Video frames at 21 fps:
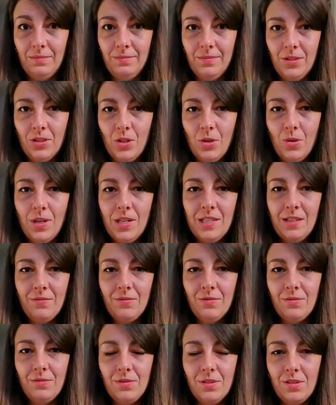So I have
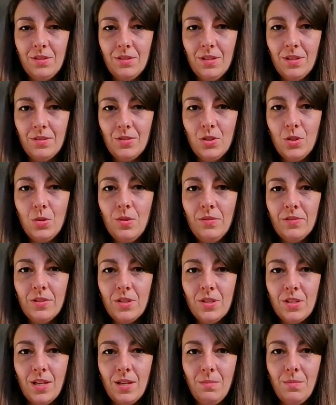two of the
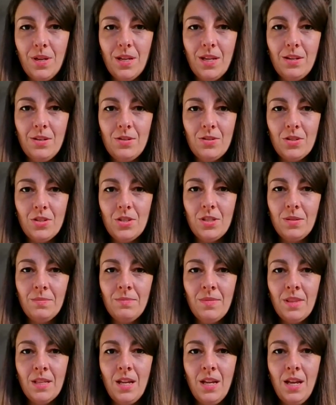same patterns,
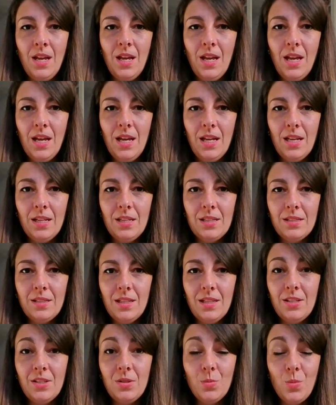and
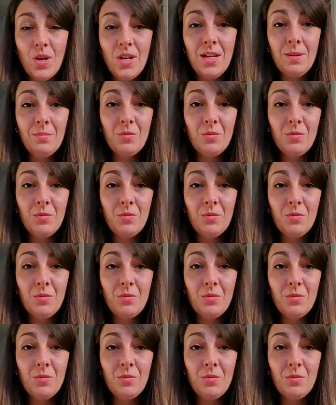it's one I'm